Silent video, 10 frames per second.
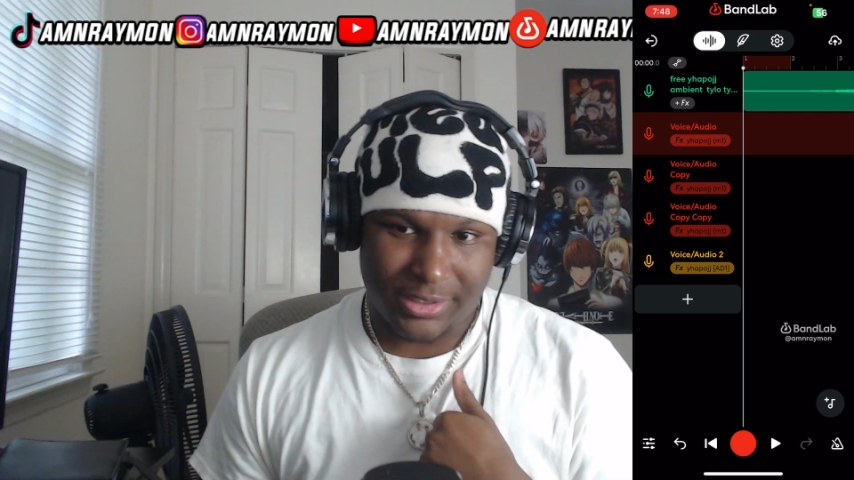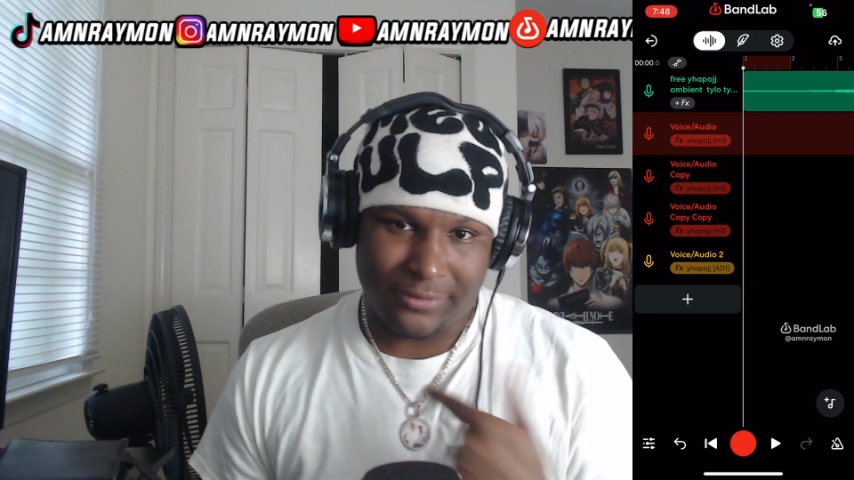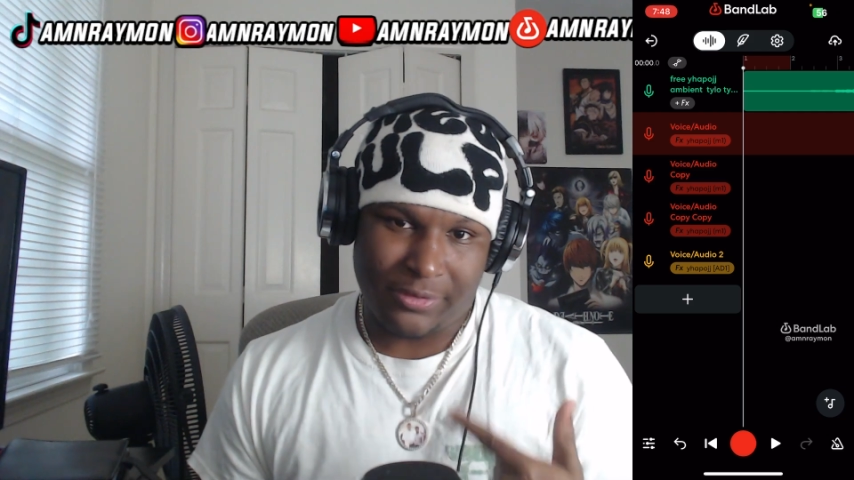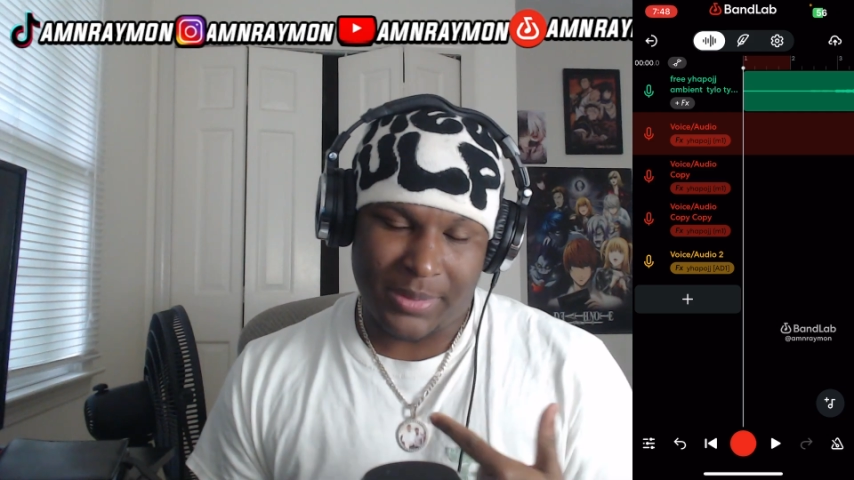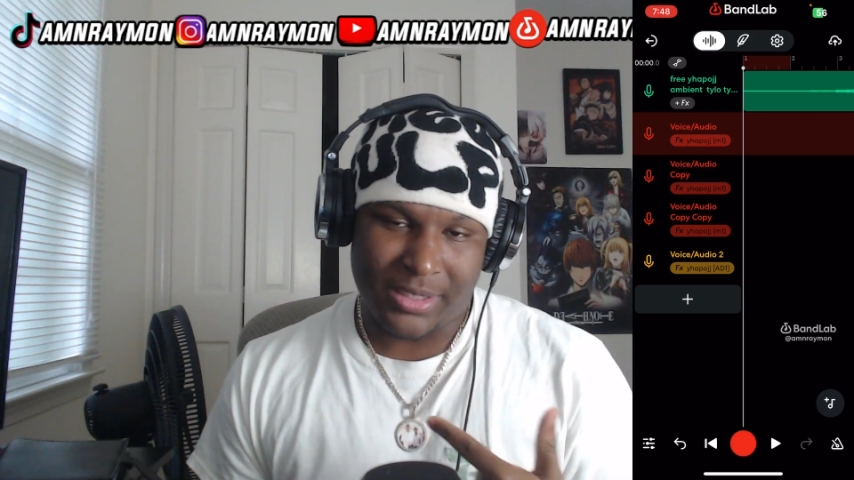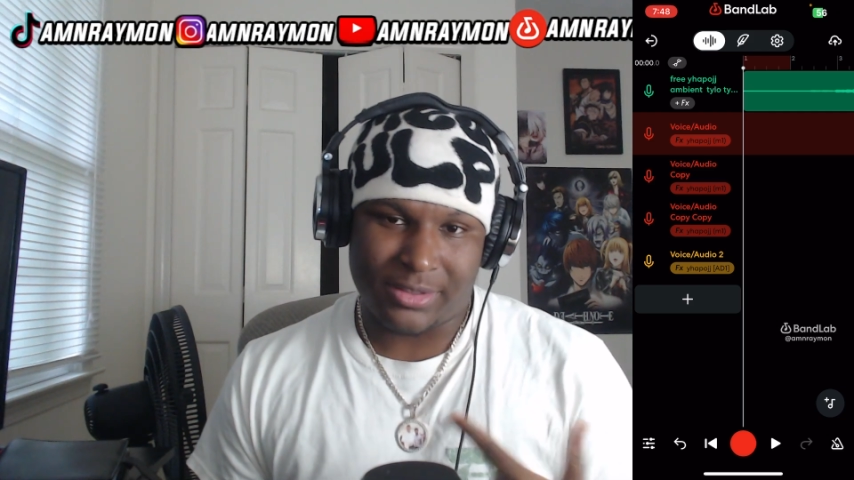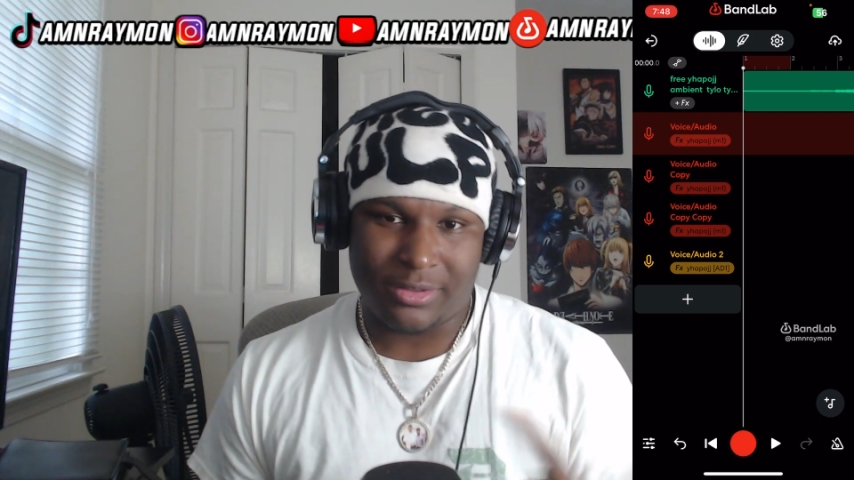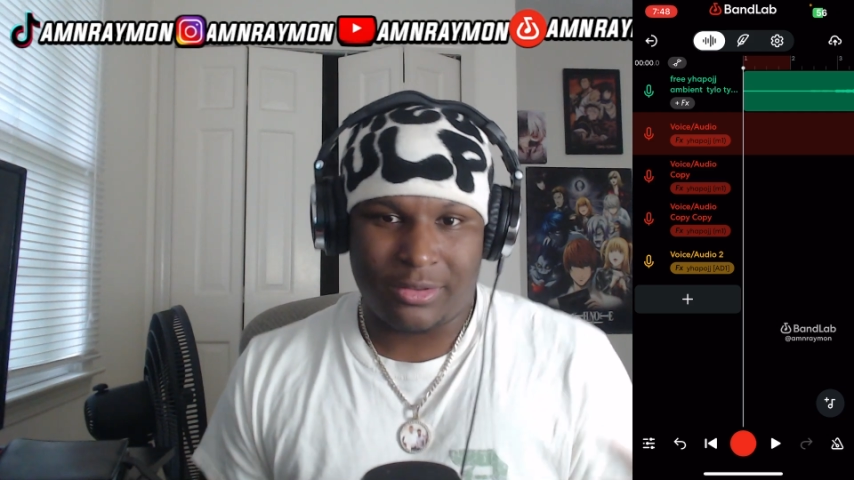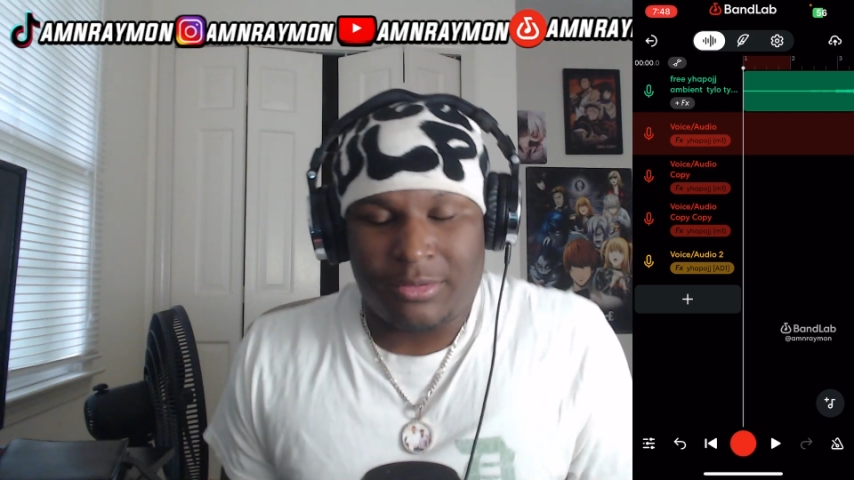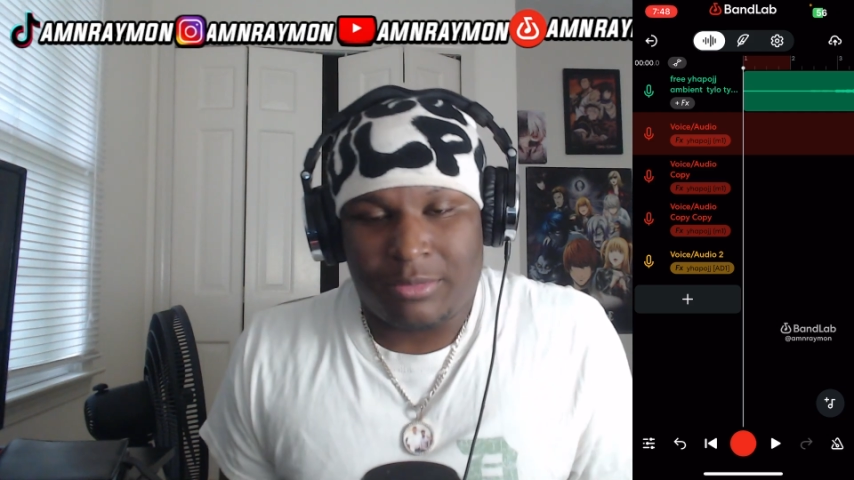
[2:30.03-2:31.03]
You feel me?
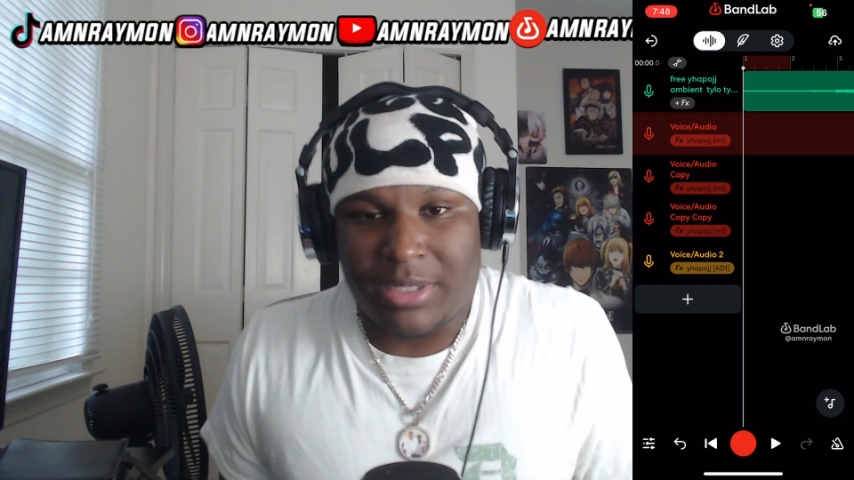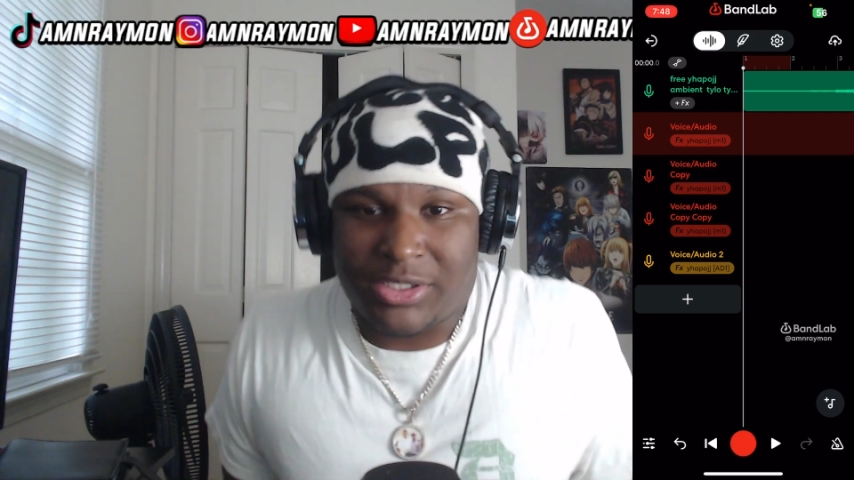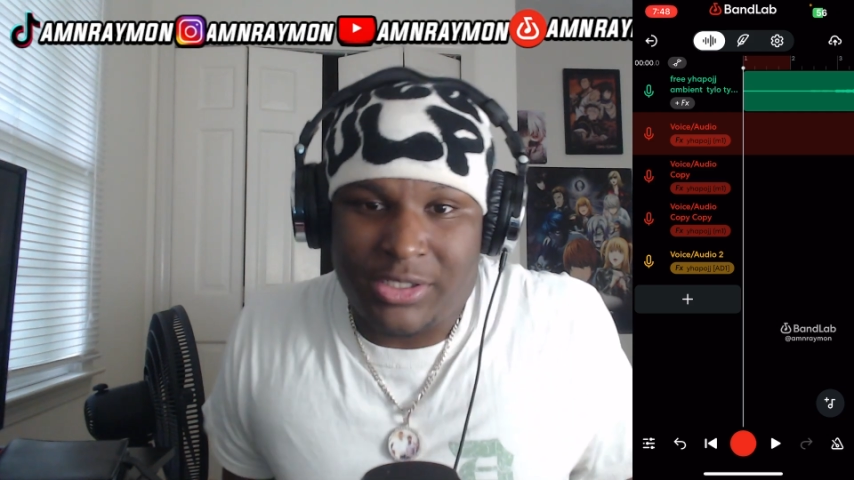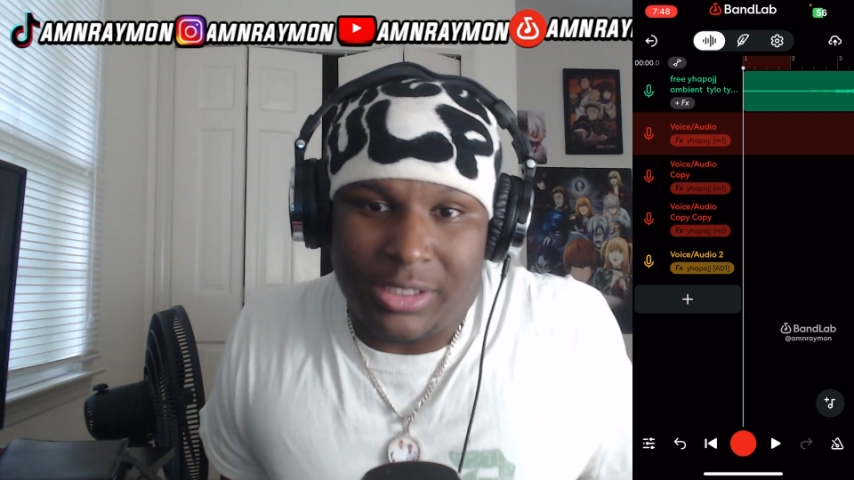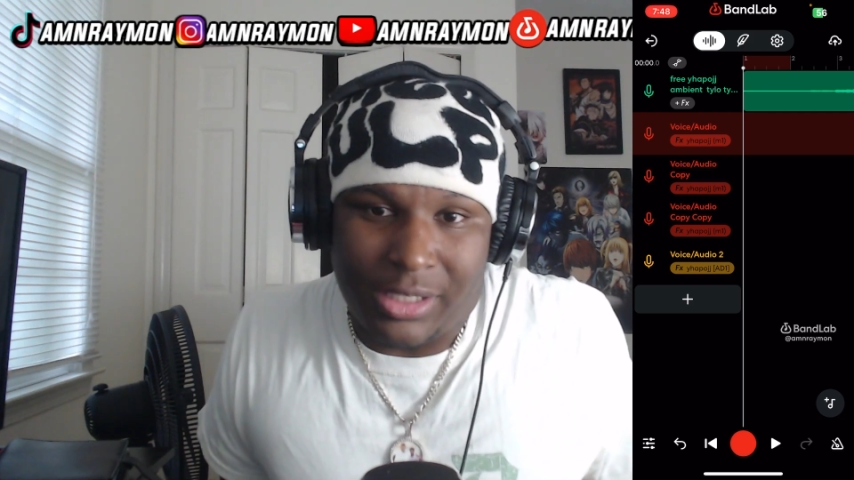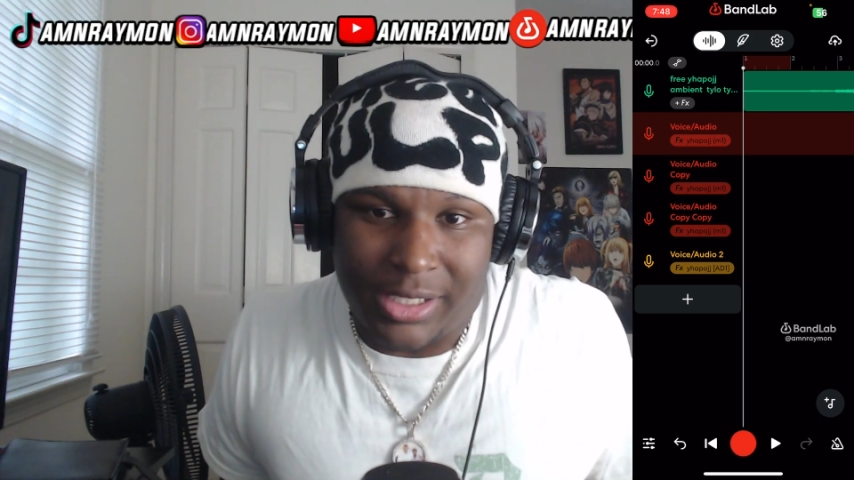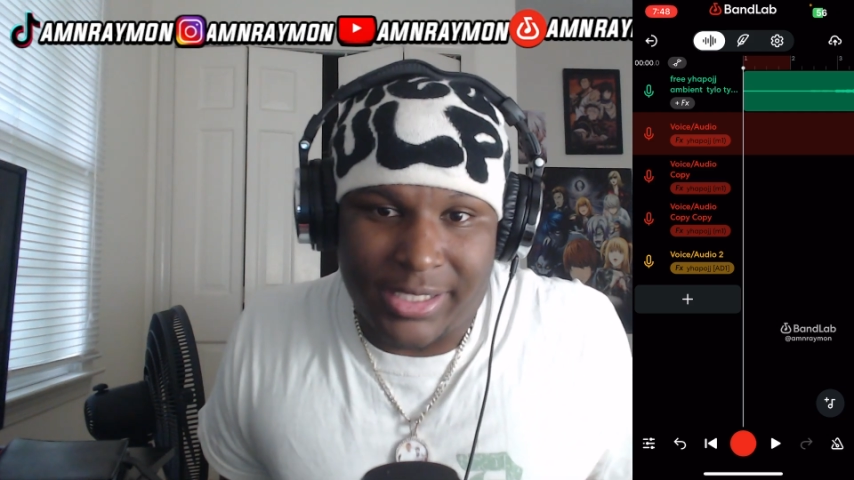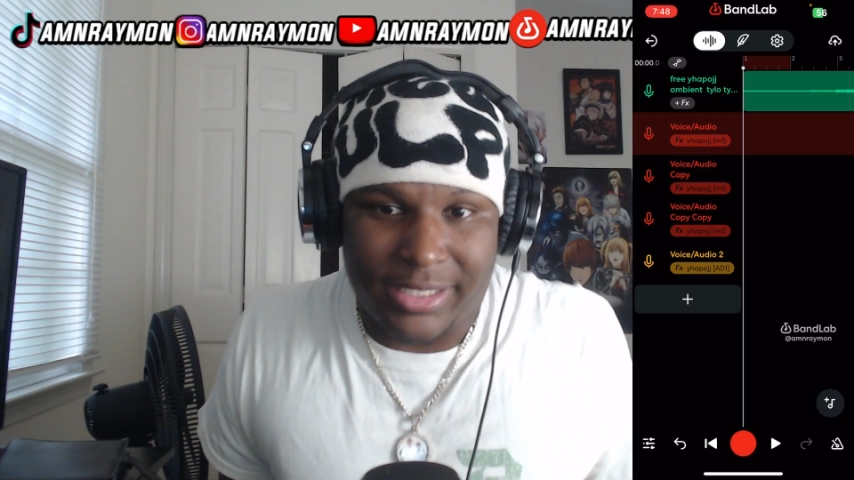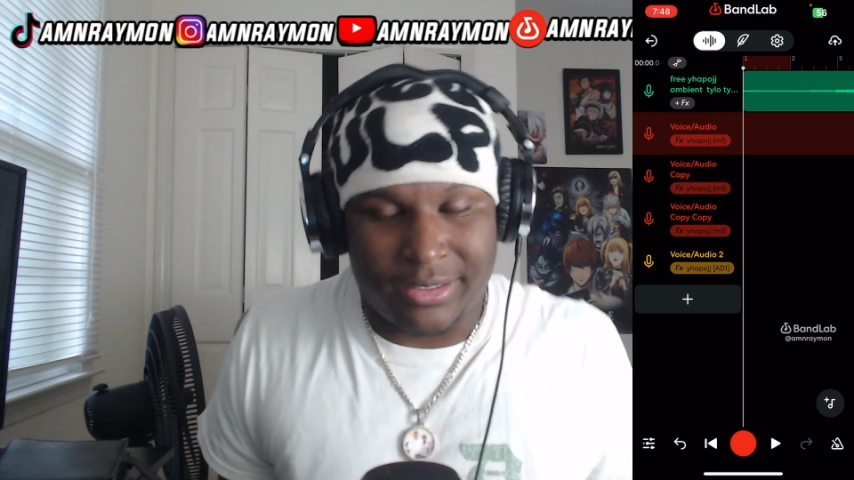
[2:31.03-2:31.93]
So make sure y'all lock in.